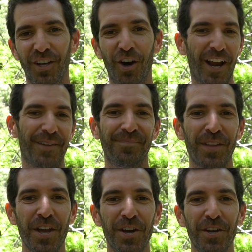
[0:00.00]
Alright,
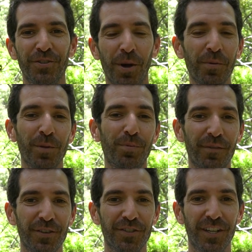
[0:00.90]
so I'm going to
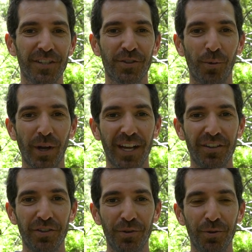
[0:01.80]
preface this the way I
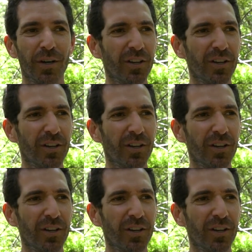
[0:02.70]
do